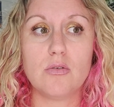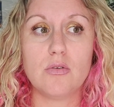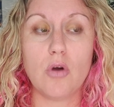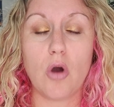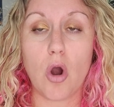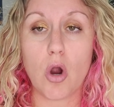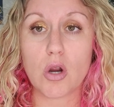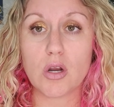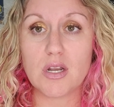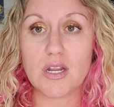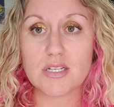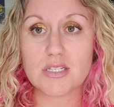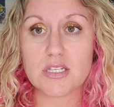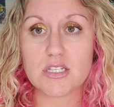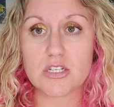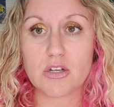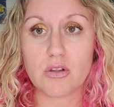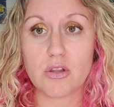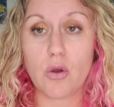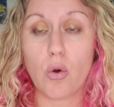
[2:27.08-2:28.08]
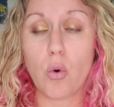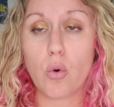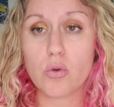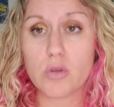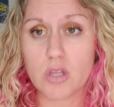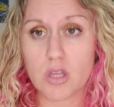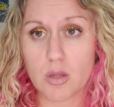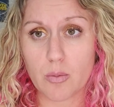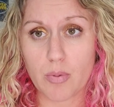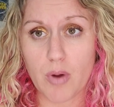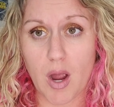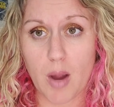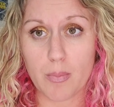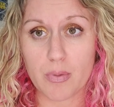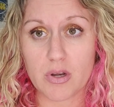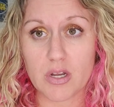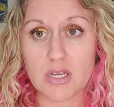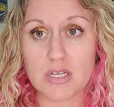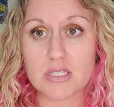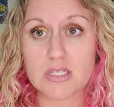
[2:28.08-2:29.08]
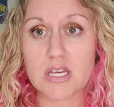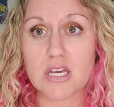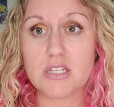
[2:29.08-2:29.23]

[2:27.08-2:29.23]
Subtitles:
aren't necessarily holding the properties.